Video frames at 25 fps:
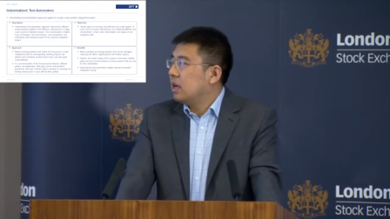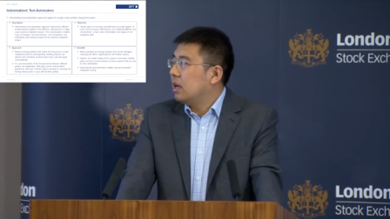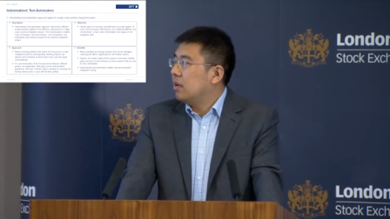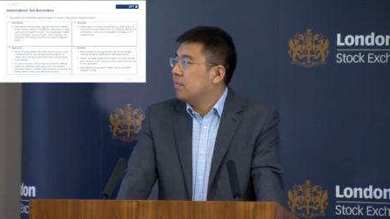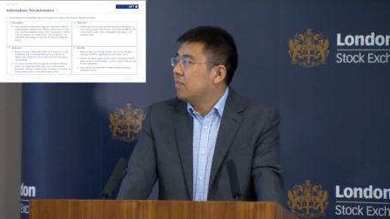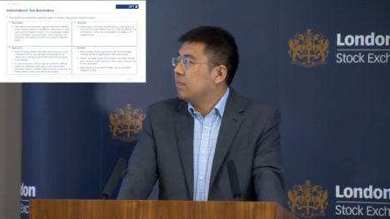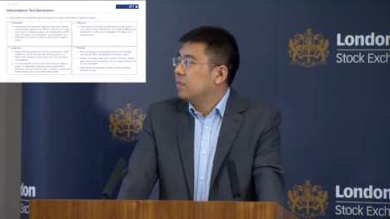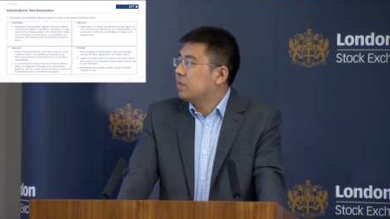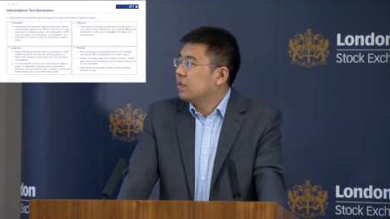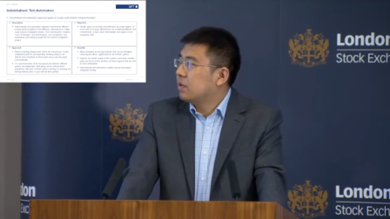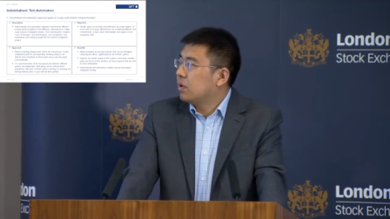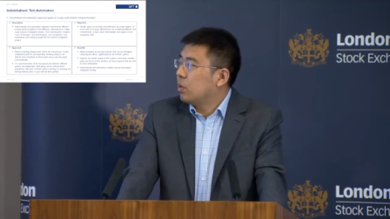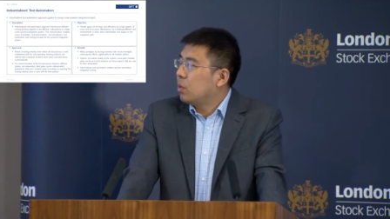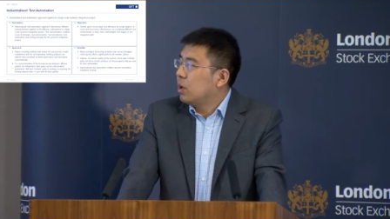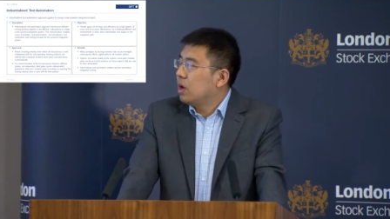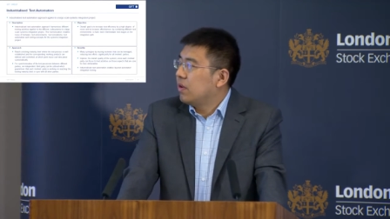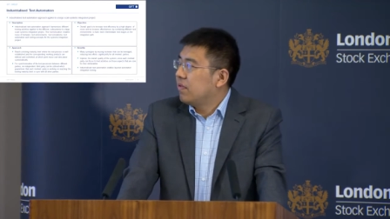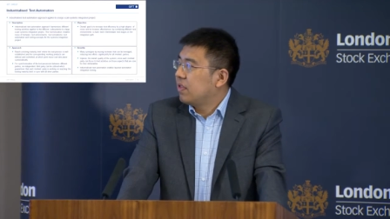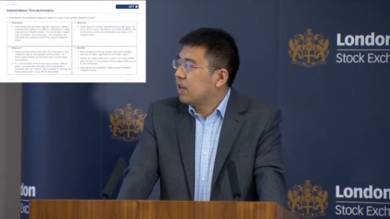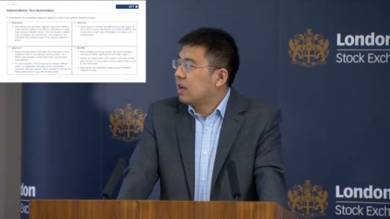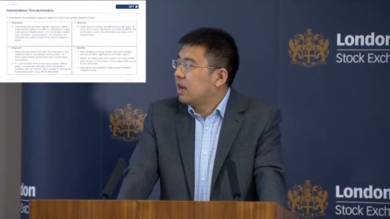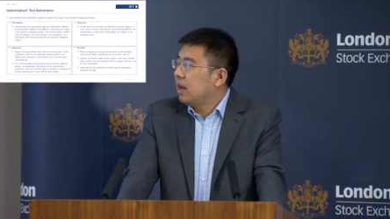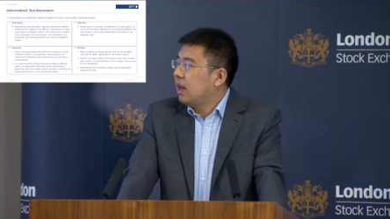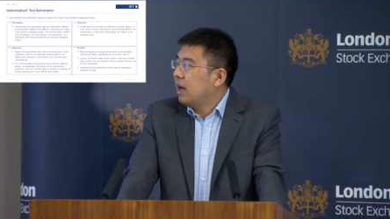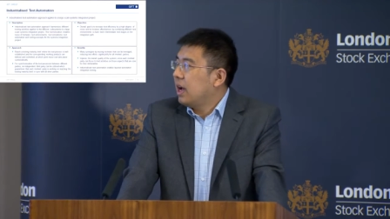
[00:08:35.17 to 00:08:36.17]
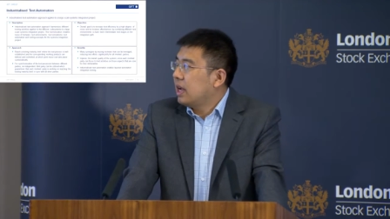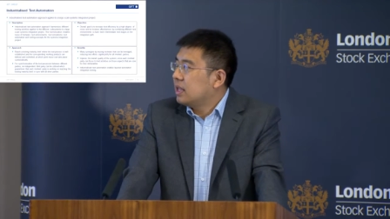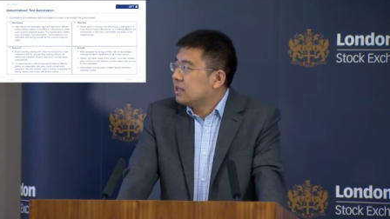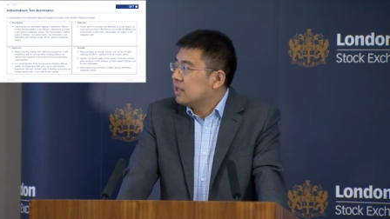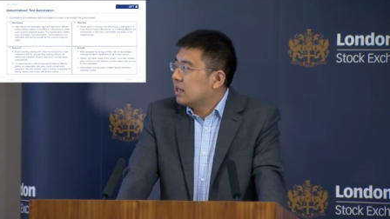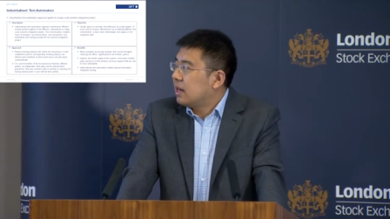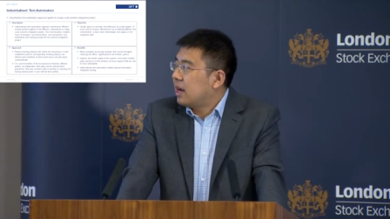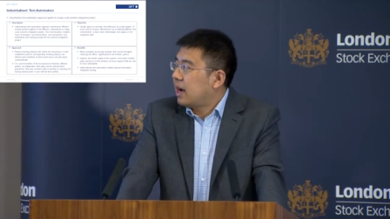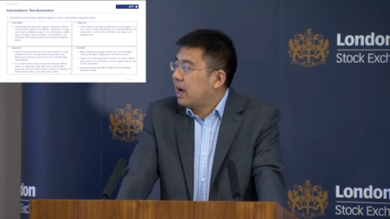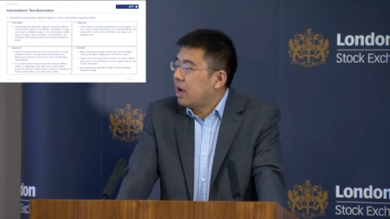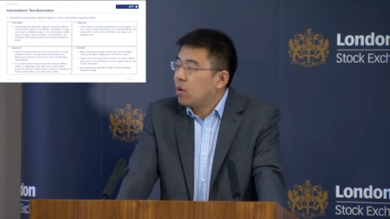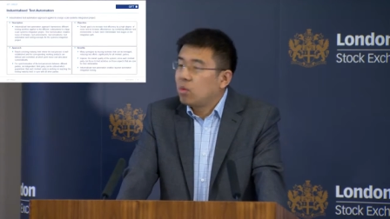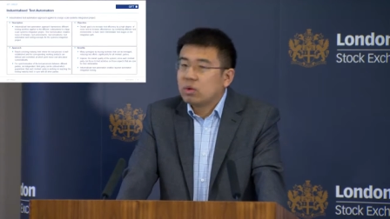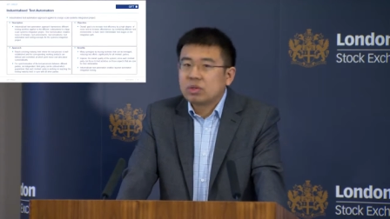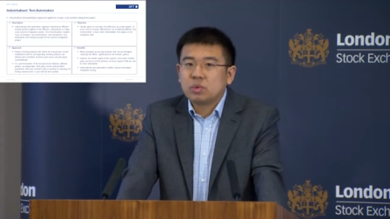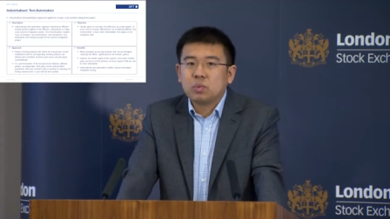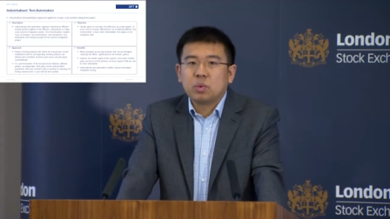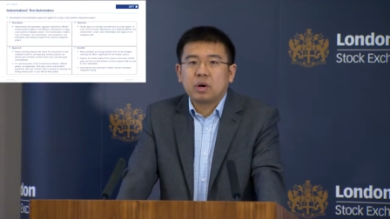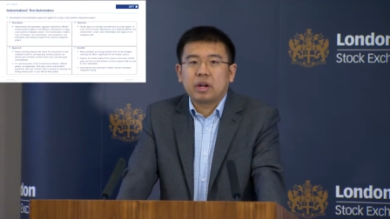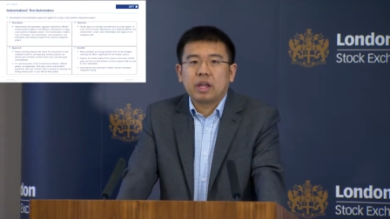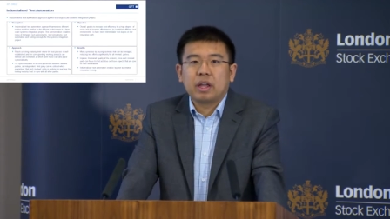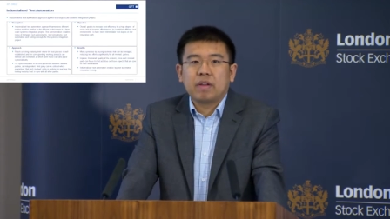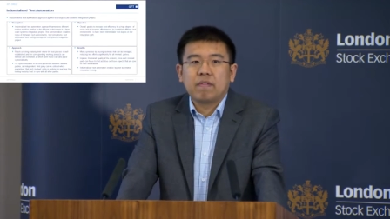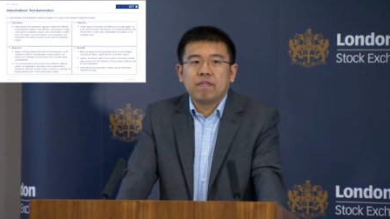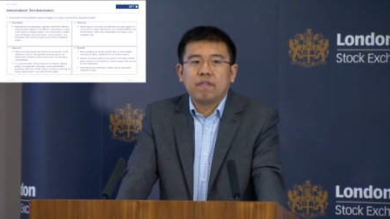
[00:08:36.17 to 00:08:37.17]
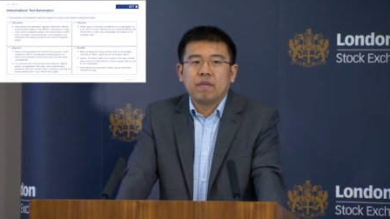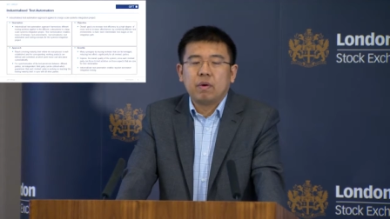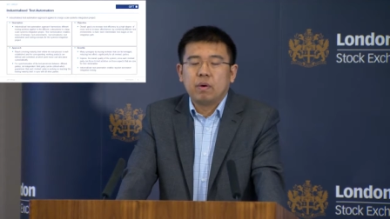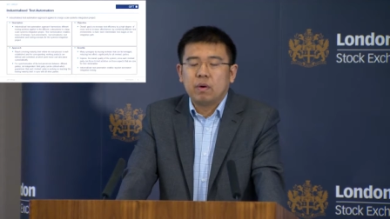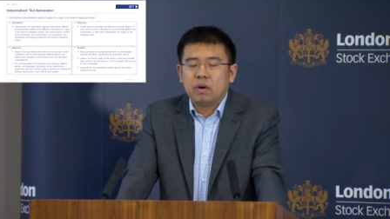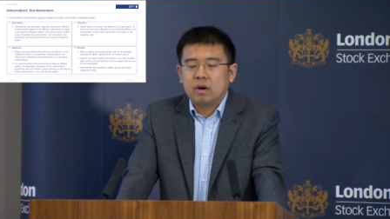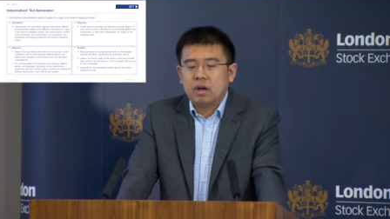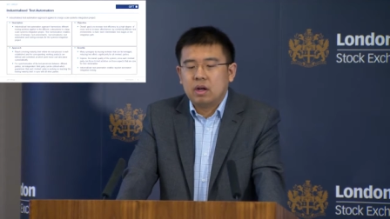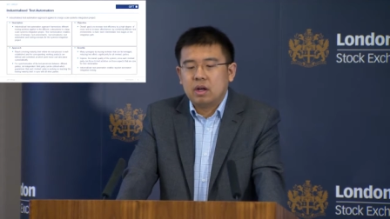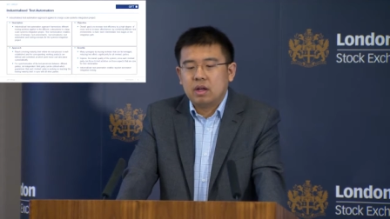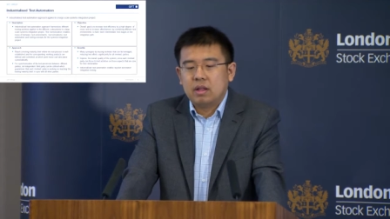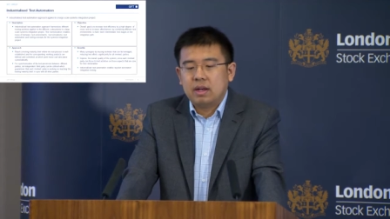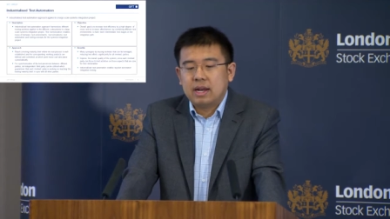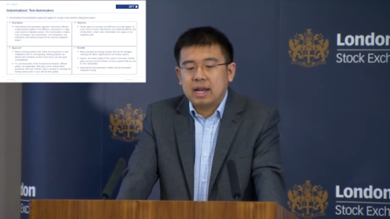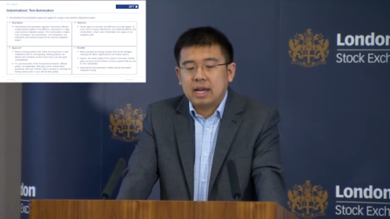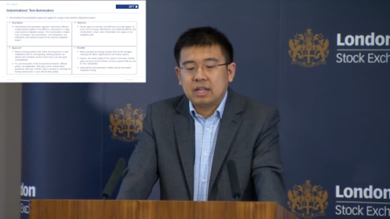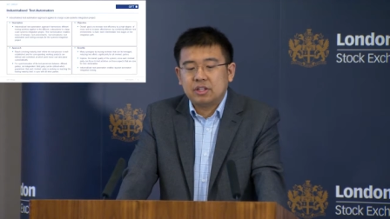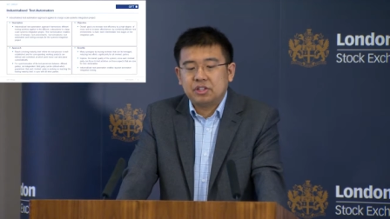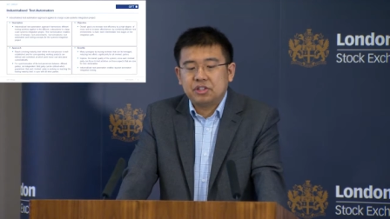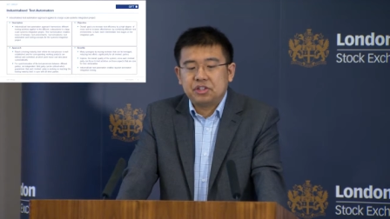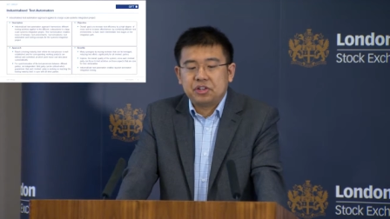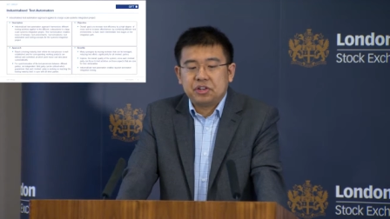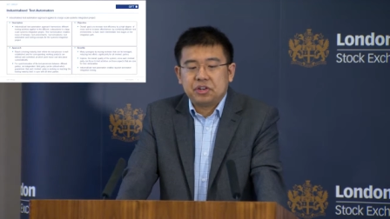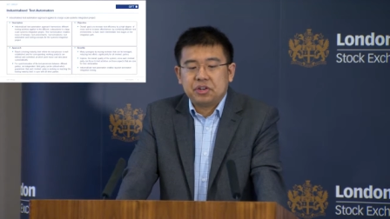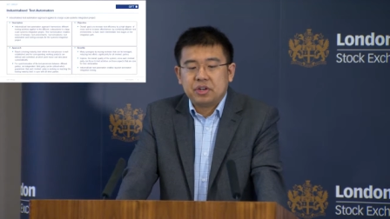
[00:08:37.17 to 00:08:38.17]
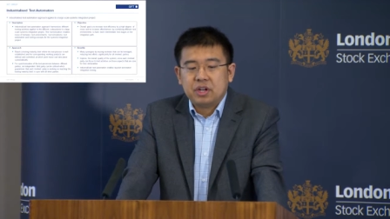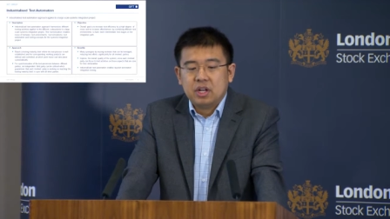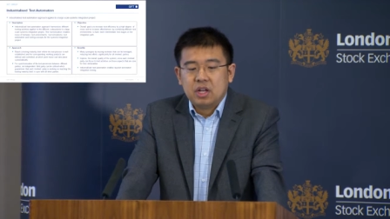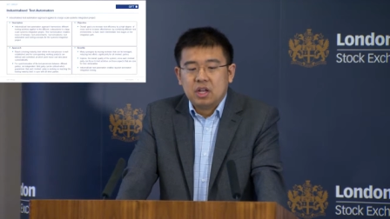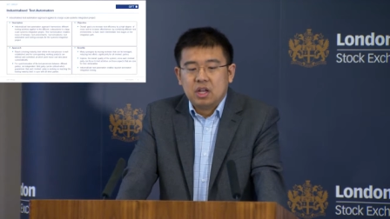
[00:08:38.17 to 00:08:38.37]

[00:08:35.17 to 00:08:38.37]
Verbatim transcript: um, so one of the clients that I was working for uh, last year,